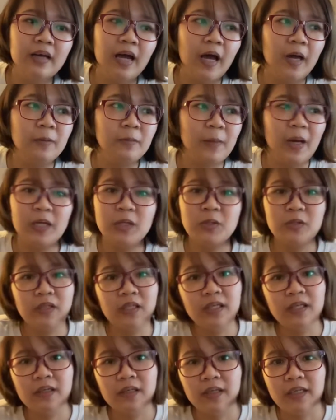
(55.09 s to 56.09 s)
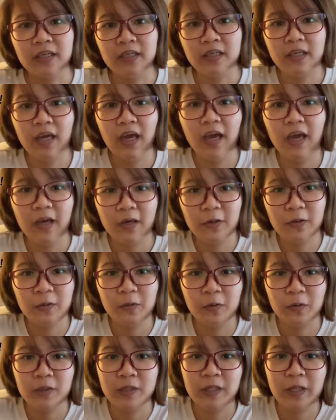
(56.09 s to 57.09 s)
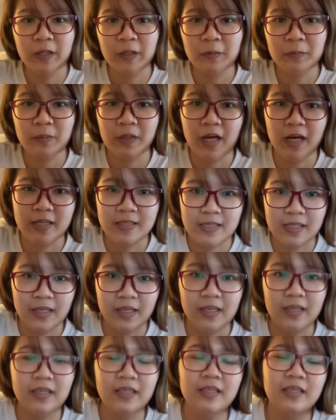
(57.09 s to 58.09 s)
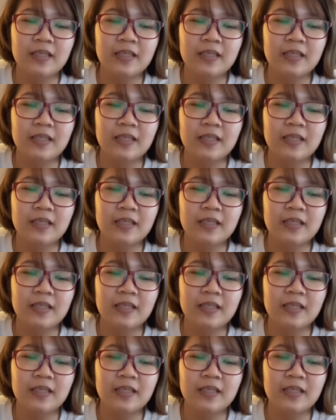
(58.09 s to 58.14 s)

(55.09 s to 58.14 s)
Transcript: I'm actually here in Keio Hotel Plaza.